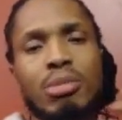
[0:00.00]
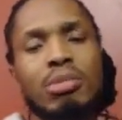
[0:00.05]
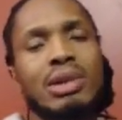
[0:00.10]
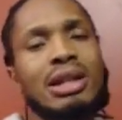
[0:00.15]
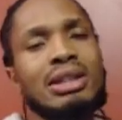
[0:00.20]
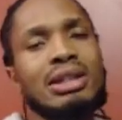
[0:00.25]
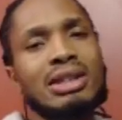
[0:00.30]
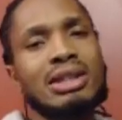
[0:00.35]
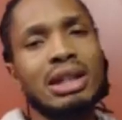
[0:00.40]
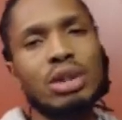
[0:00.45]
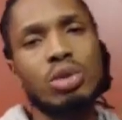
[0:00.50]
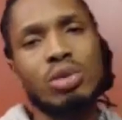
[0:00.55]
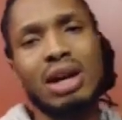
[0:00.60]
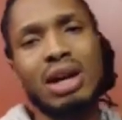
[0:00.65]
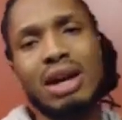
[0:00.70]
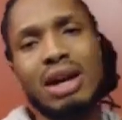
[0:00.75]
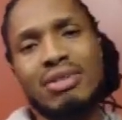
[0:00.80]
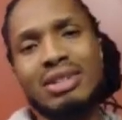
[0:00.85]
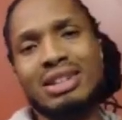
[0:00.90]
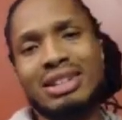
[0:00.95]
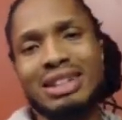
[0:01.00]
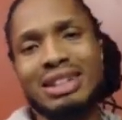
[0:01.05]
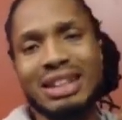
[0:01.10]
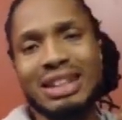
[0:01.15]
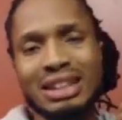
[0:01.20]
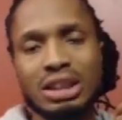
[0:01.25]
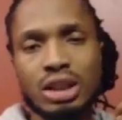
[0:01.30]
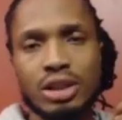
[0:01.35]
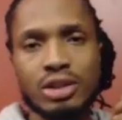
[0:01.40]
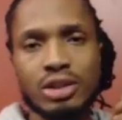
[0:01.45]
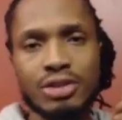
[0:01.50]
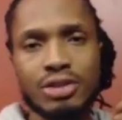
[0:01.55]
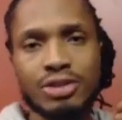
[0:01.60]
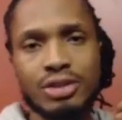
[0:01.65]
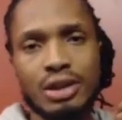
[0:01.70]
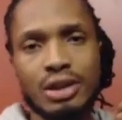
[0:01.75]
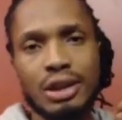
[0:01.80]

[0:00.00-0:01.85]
because they do have addictive